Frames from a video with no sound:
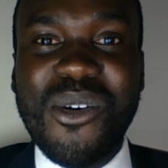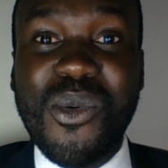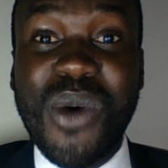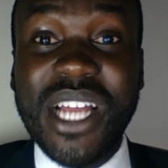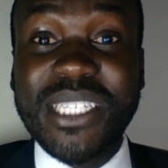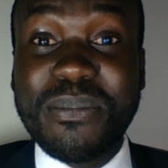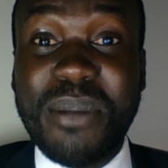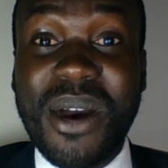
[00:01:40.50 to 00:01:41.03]

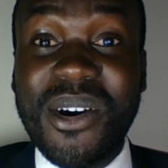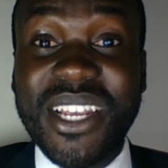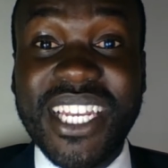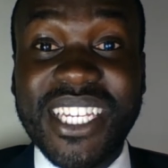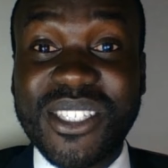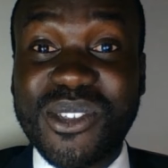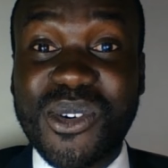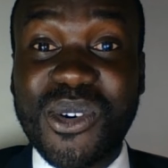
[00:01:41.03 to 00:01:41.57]
what power
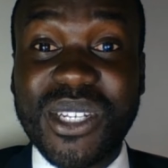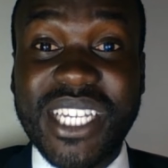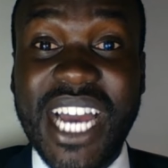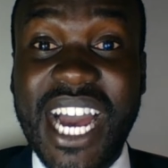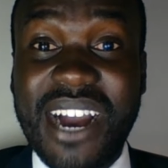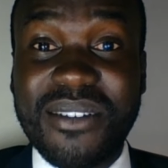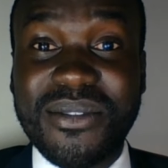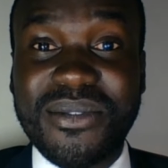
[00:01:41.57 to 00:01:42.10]
does court
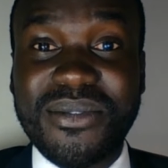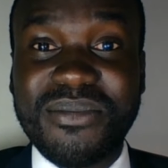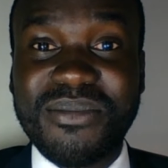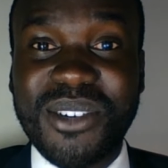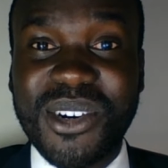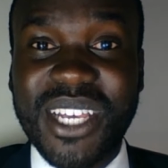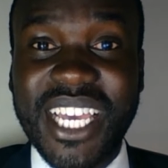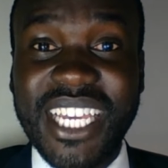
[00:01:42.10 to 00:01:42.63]
have,
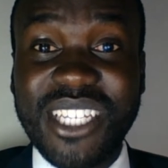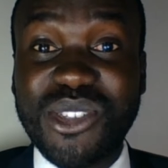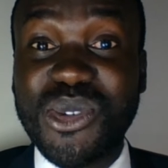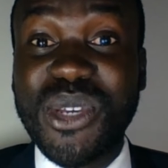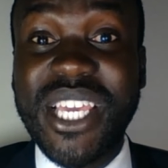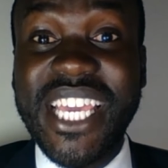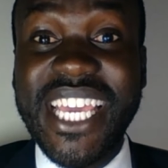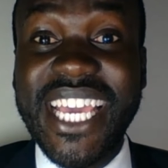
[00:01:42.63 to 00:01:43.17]
okay, to
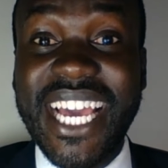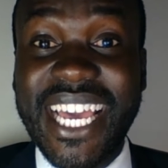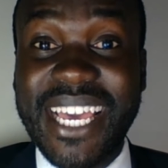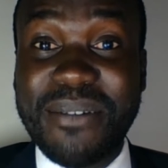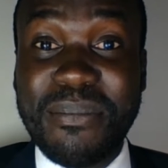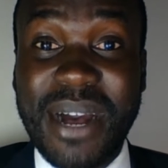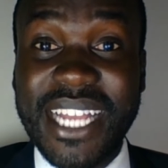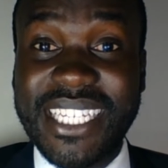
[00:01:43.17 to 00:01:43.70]
hear
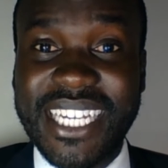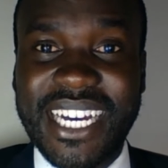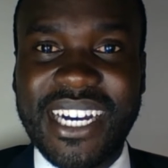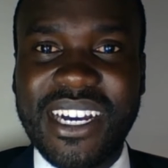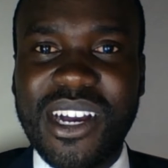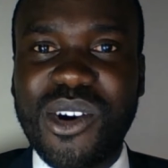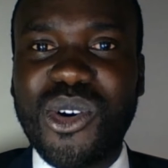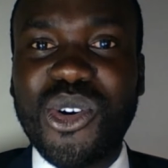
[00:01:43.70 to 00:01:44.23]
a matter
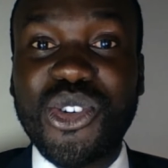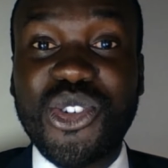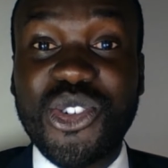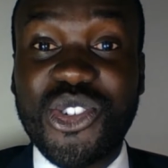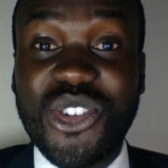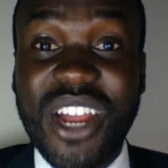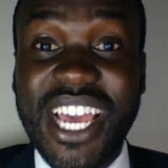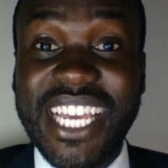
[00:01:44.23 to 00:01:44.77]
or to
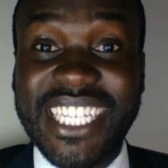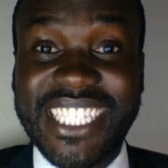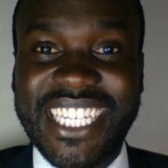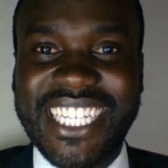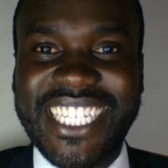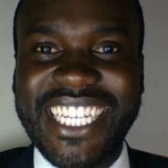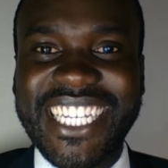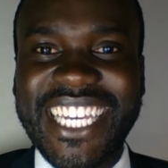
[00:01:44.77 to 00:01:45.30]
try a
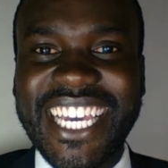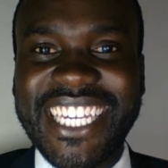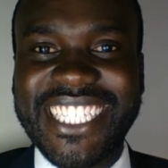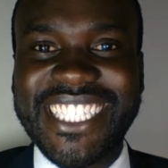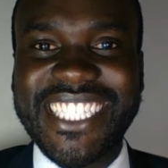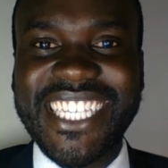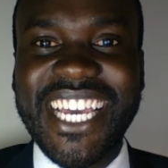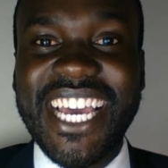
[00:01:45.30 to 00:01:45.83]
certain
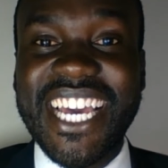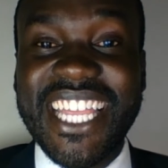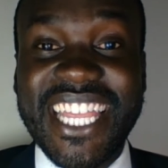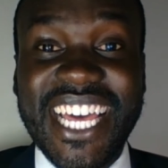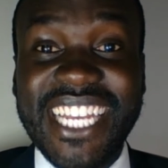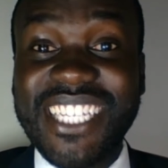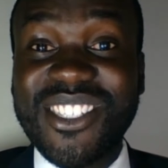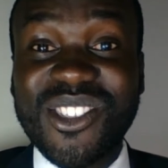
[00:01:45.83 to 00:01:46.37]
case?
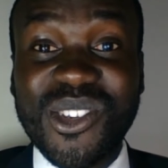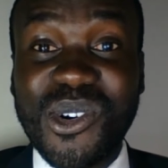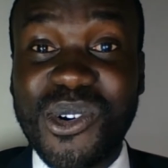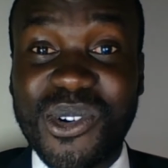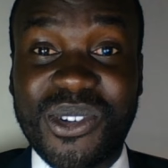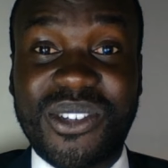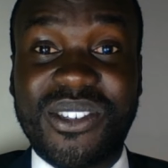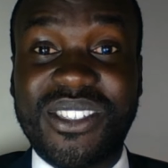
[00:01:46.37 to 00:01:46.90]
That is
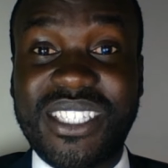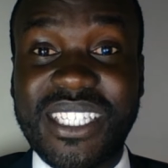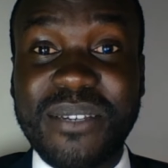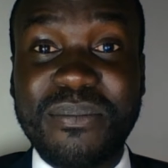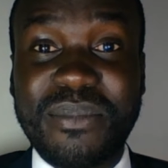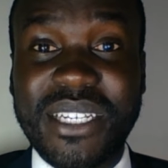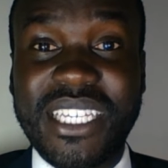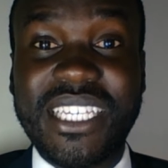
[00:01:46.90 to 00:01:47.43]
all
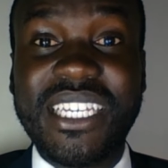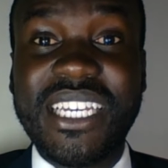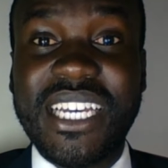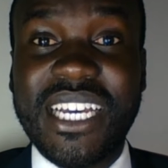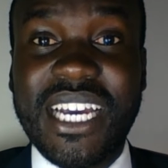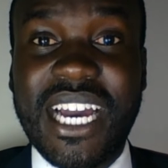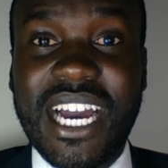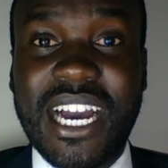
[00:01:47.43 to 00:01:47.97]
simply
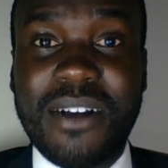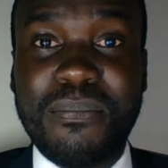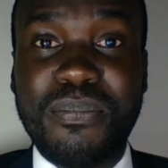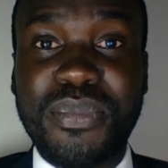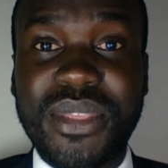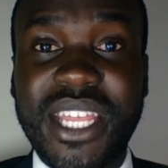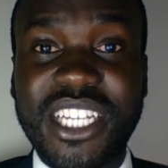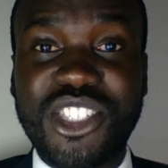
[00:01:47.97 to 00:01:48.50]

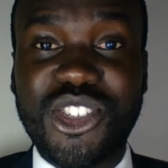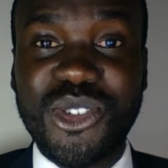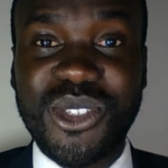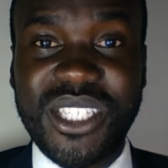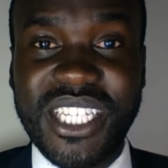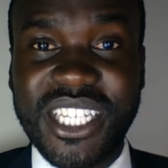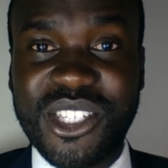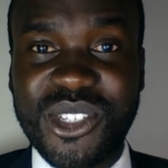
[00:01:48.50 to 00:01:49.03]
that
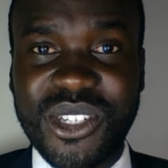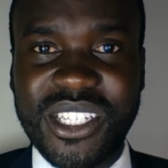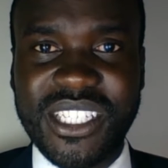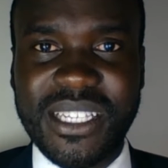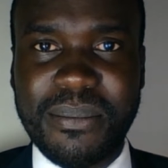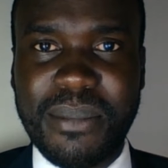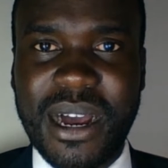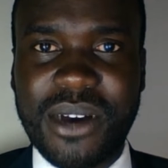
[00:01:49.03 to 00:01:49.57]
jurisdiction
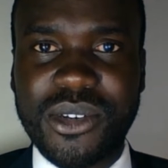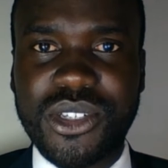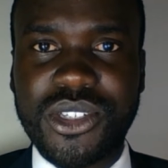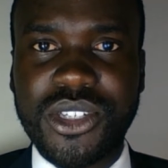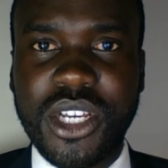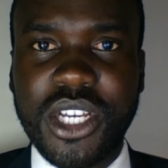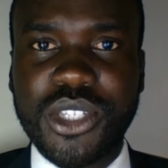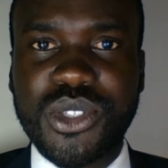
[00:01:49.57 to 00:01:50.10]
is about.
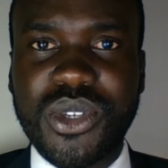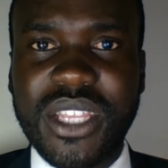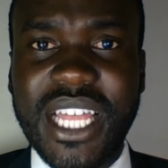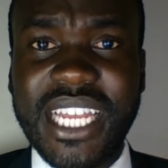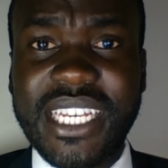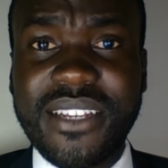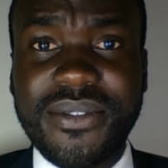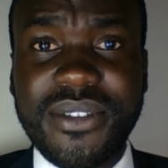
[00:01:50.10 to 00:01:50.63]
So
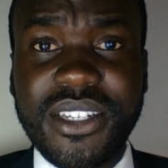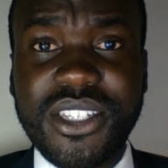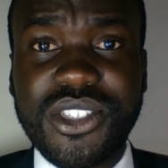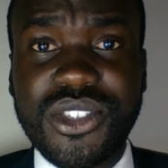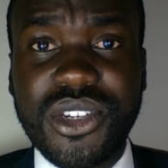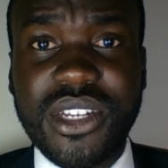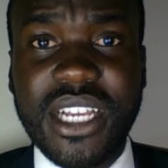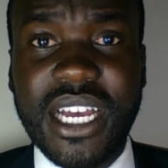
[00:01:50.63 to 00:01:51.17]
that
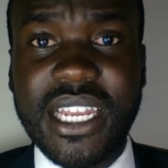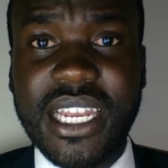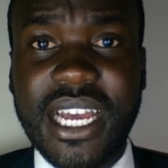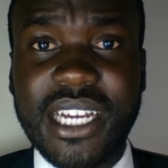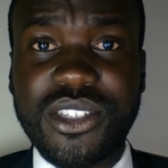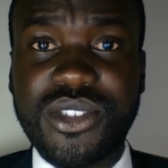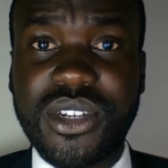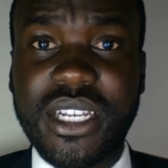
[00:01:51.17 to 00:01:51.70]
definition can
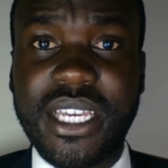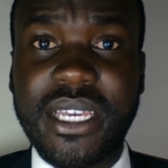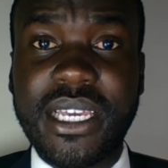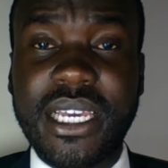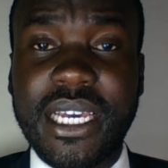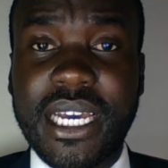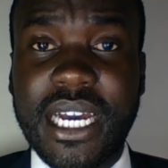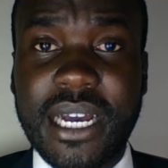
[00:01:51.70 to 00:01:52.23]
actually
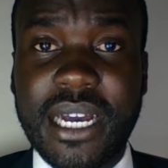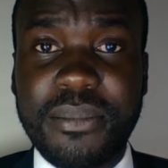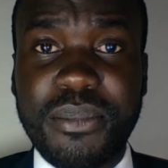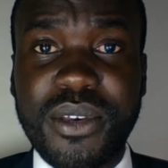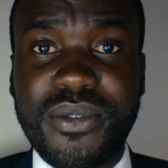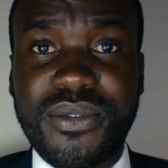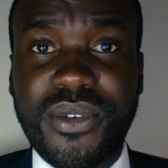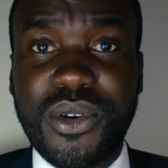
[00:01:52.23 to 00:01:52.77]

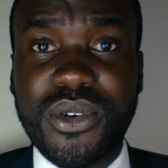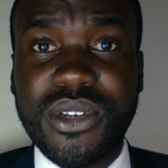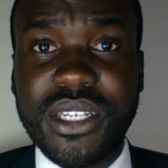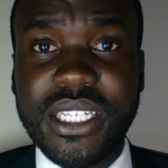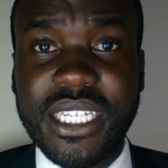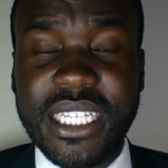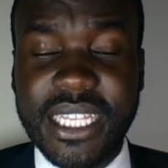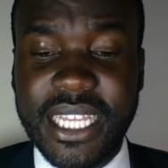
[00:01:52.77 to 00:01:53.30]
be
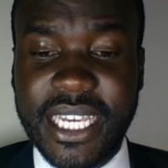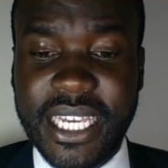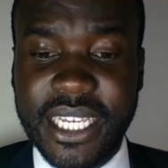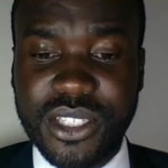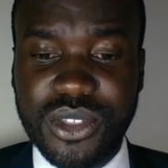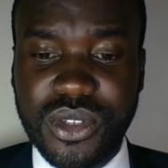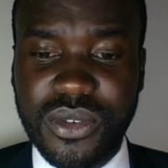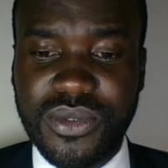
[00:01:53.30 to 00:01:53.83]
found in the
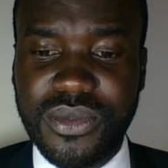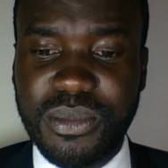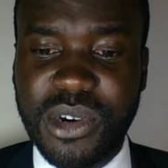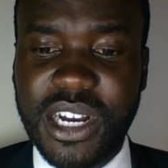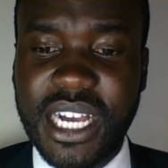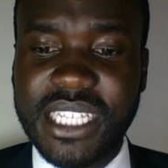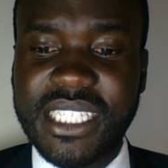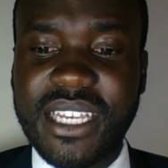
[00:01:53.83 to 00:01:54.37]
case of
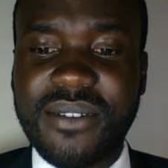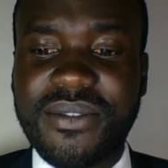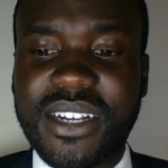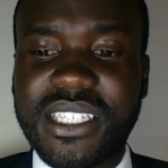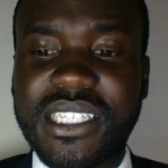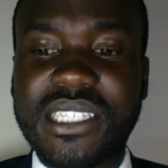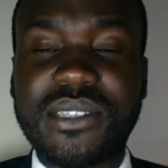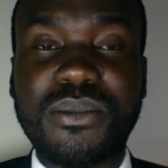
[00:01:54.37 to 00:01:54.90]
Mukasa
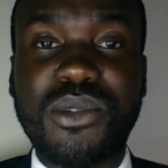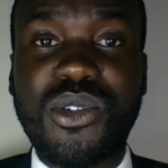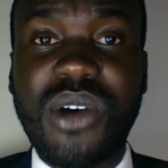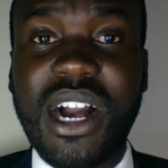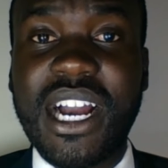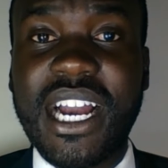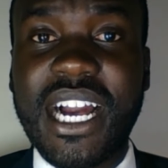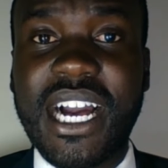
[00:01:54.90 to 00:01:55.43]
versus
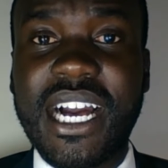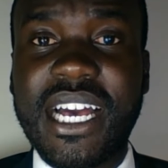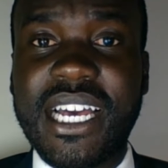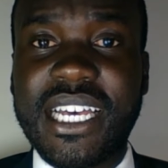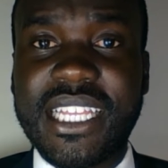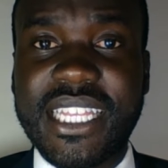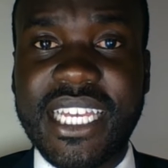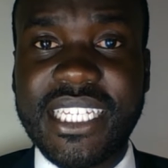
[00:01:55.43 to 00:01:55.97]
Mwanga,
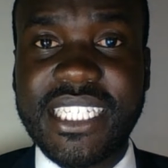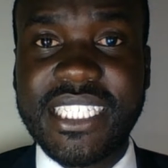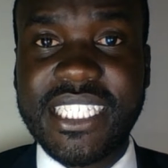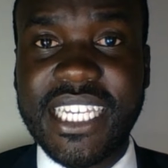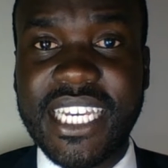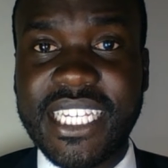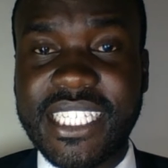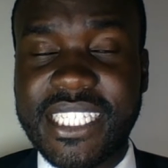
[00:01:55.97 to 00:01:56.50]
that is
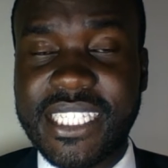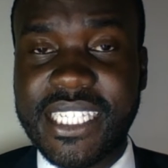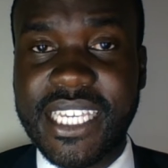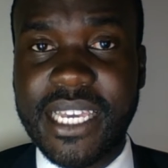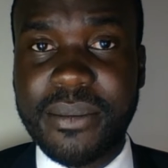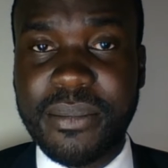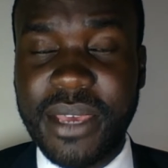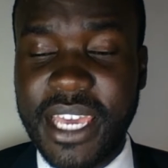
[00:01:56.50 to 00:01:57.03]

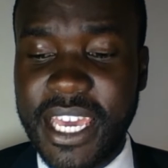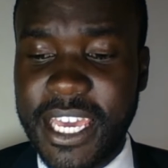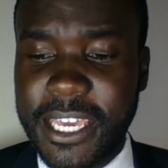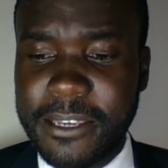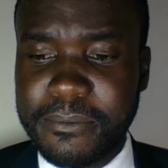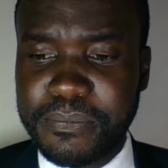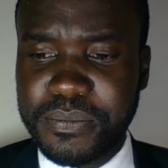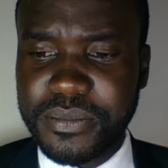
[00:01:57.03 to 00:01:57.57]

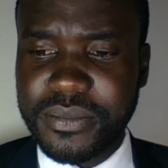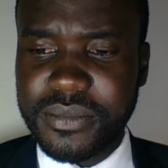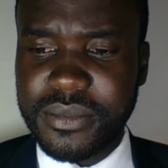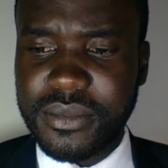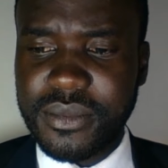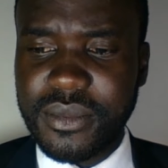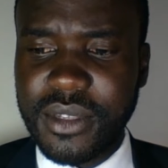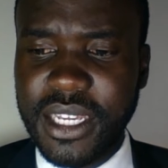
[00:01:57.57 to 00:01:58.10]
HCMA
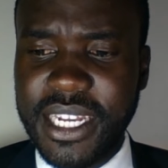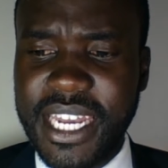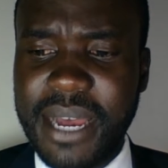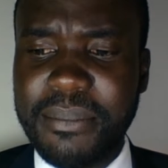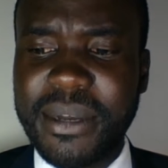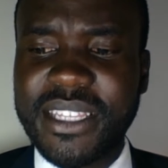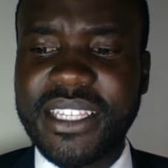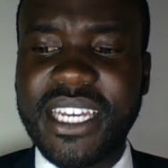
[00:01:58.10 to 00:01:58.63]

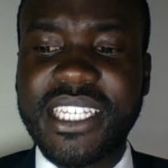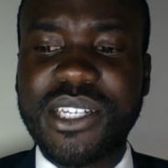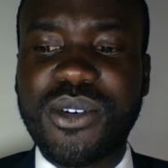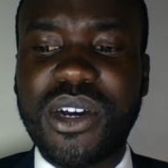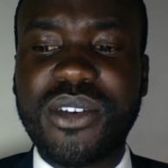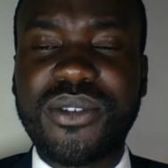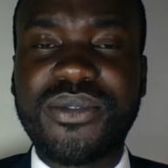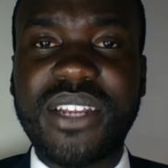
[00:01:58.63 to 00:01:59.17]
number
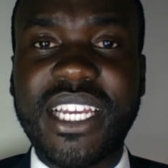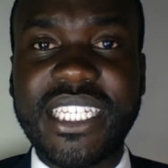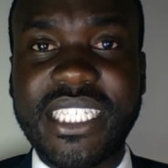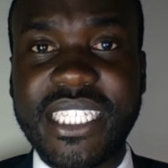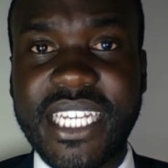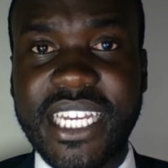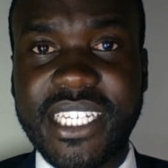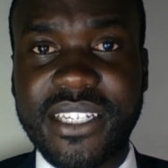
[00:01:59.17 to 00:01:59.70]
31 of
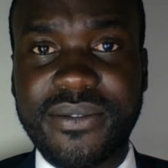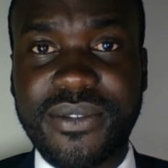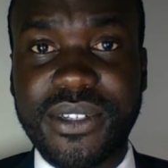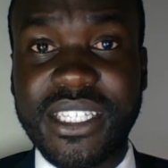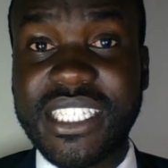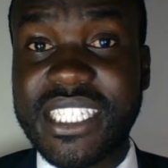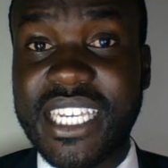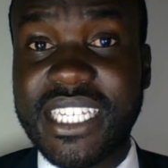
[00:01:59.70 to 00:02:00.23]
1994.
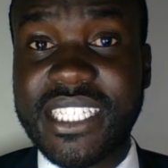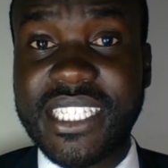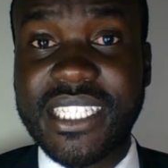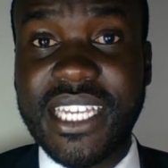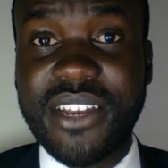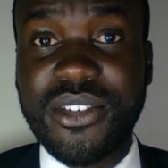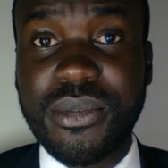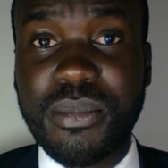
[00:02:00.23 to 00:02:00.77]
This case is
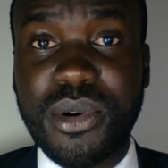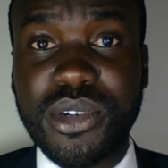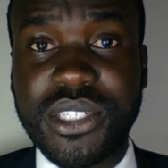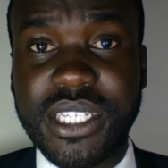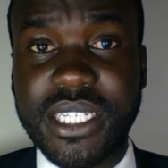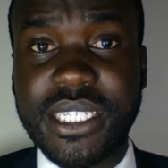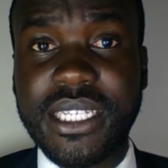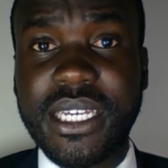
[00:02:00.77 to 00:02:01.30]

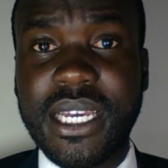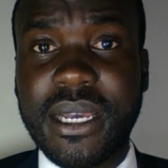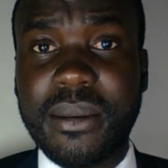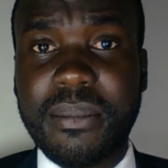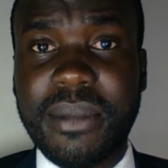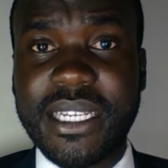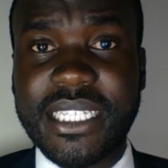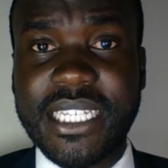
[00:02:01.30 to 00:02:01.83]
unreported,
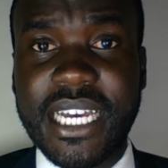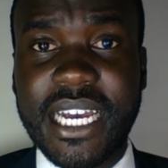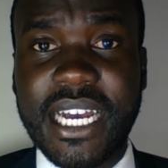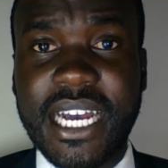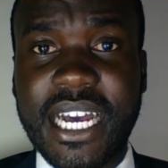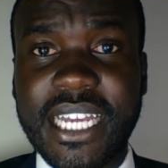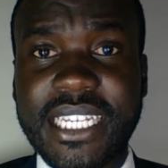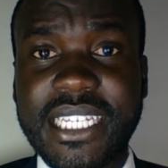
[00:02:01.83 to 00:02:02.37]
but
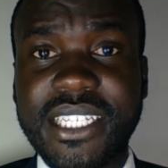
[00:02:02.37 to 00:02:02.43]
at